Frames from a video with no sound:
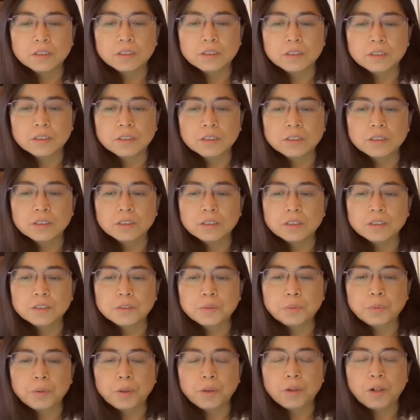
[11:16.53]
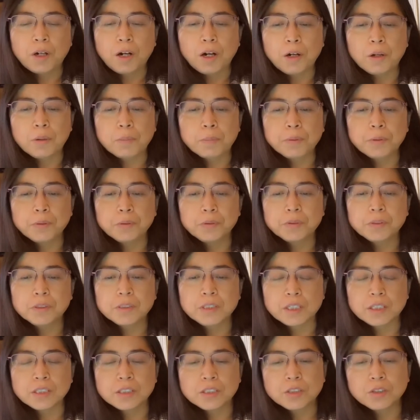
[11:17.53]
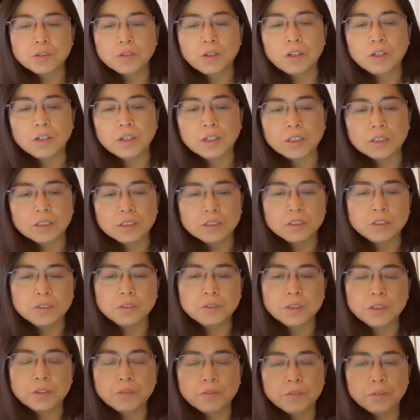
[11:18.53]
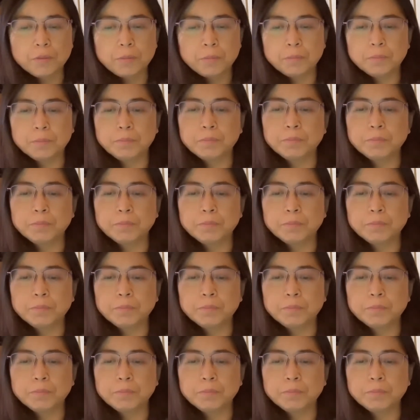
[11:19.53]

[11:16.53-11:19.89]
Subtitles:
Then it will help you stay strong, and you never